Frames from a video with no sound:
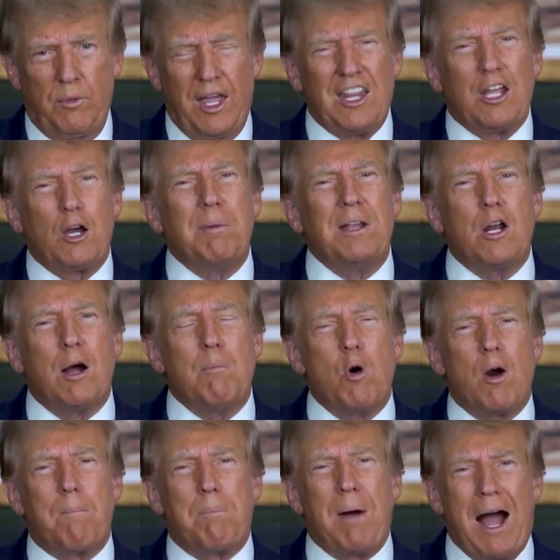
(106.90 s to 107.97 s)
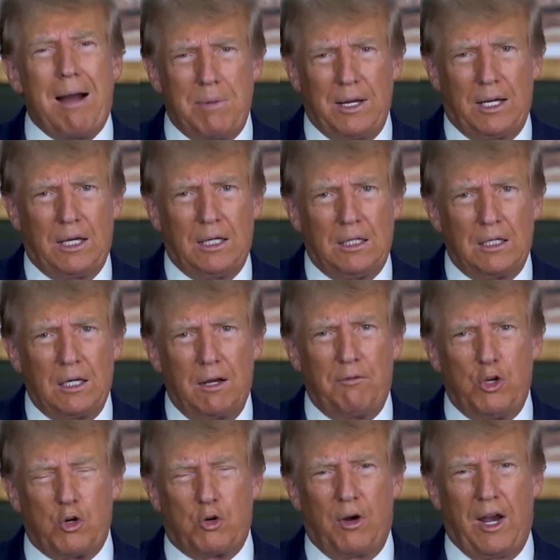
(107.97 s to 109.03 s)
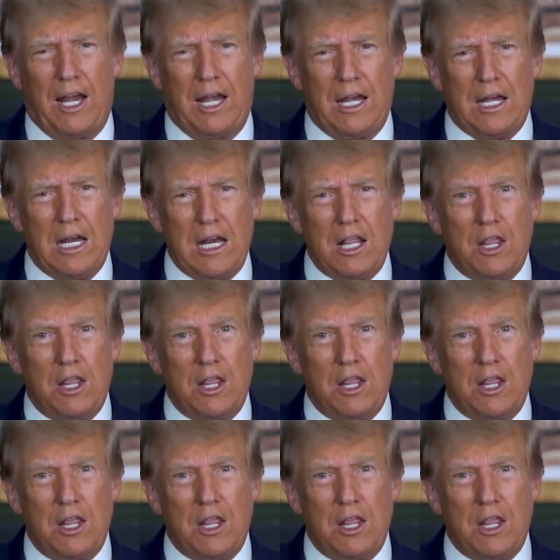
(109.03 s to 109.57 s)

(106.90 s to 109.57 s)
And there'll be no more bombing of Ukraine.